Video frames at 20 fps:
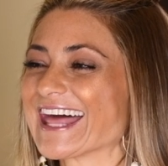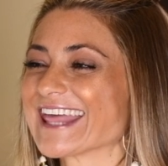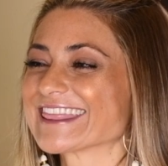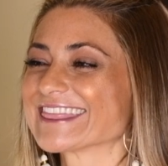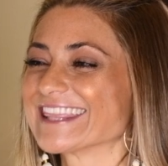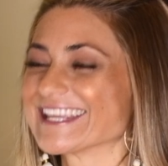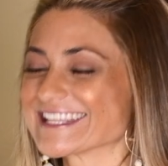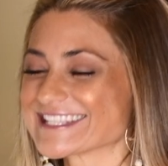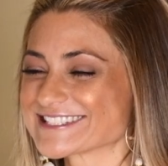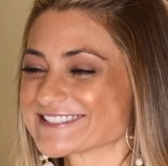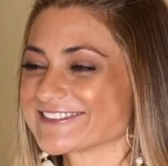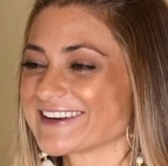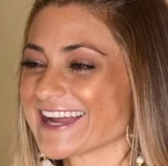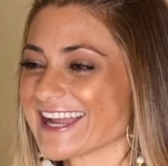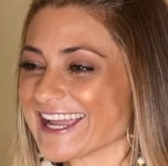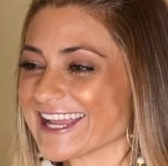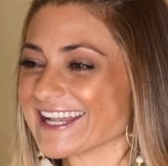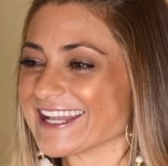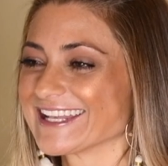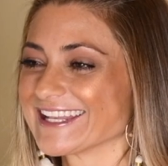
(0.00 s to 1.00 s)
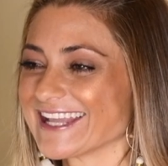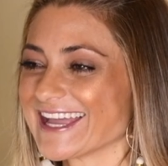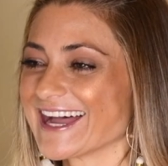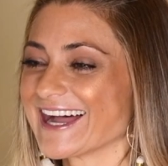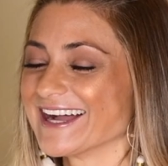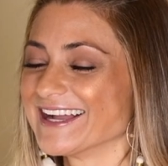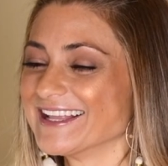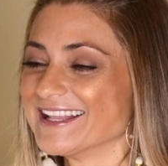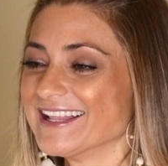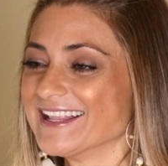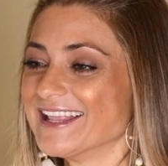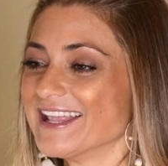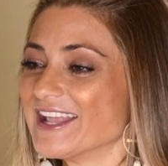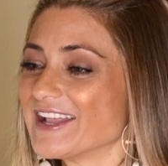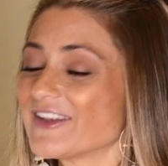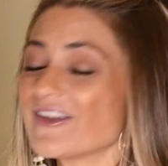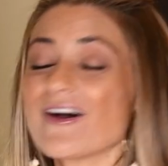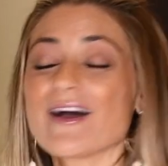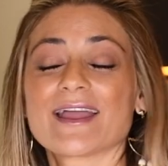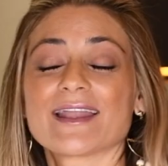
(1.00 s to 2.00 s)
That's right. Yeah.
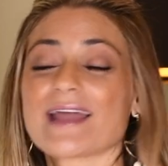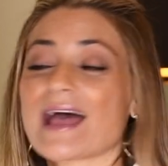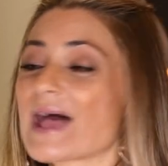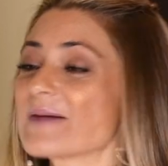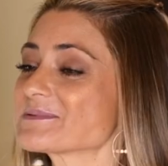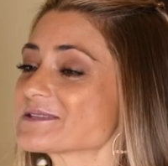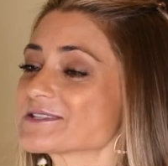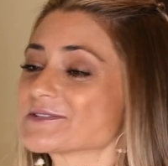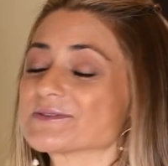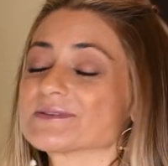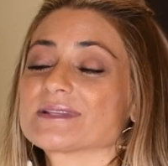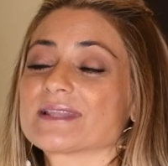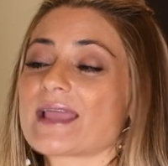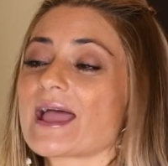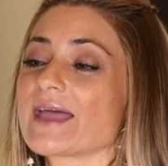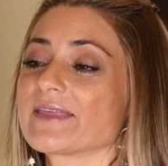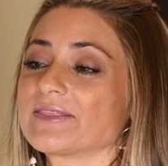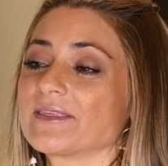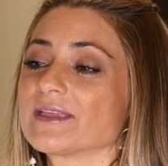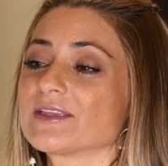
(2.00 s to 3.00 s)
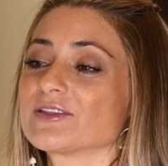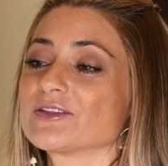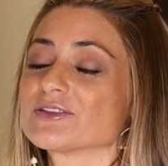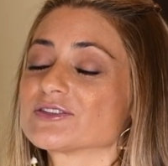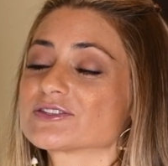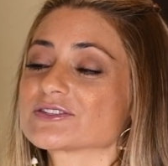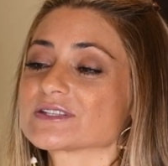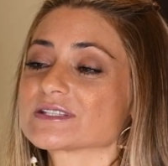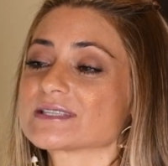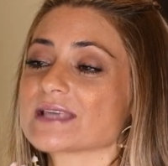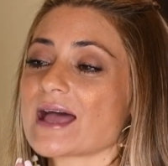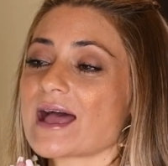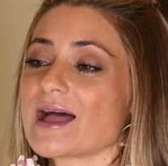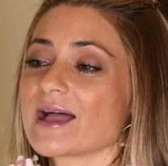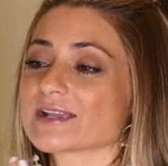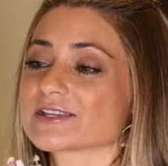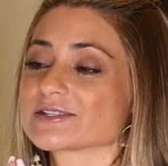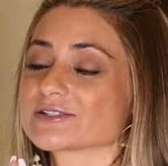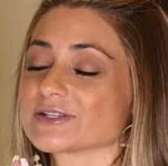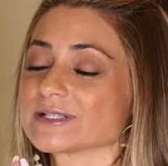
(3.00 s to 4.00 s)
No, and absolutely. I think you just
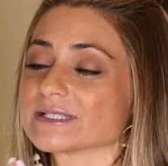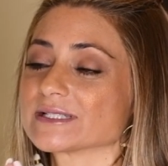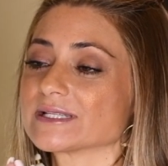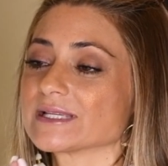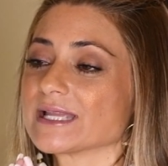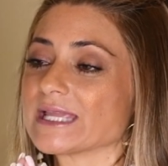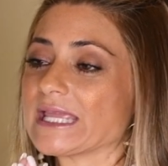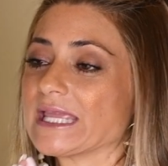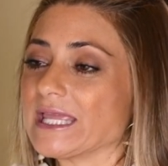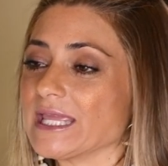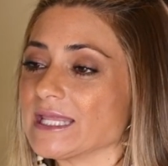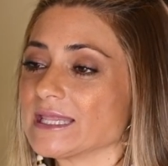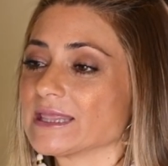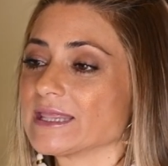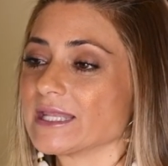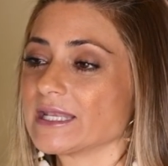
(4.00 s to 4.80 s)
actually hit the